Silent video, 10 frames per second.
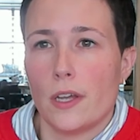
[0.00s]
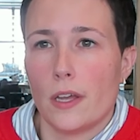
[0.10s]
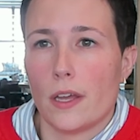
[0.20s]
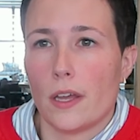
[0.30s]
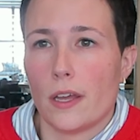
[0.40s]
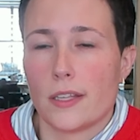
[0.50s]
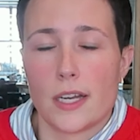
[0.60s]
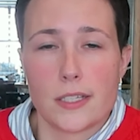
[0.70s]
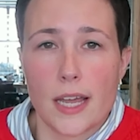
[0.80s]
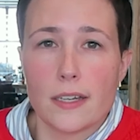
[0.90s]
that
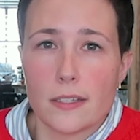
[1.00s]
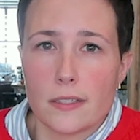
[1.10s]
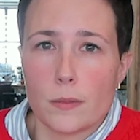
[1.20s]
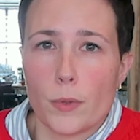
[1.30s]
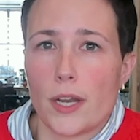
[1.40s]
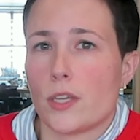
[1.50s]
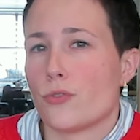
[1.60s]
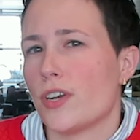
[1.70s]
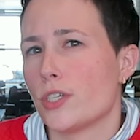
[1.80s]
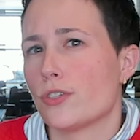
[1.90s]
has ended but has
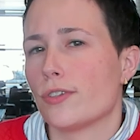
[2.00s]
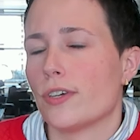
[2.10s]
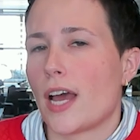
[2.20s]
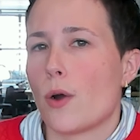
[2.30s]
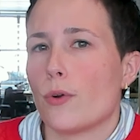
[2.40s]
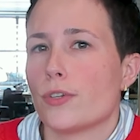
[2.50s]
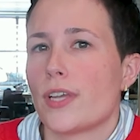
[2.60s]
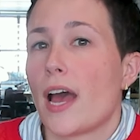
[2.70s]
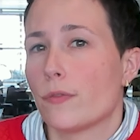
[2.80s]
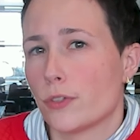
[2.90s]
registered hours
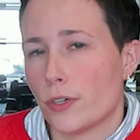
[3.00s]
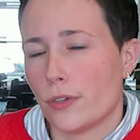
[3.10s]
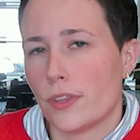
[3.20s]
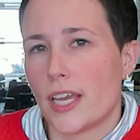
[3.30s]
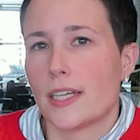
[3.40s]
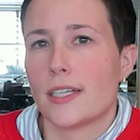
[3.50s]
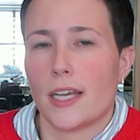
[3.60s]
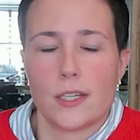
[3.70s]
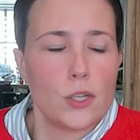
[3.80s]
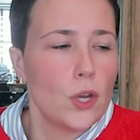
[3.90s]
after the end date,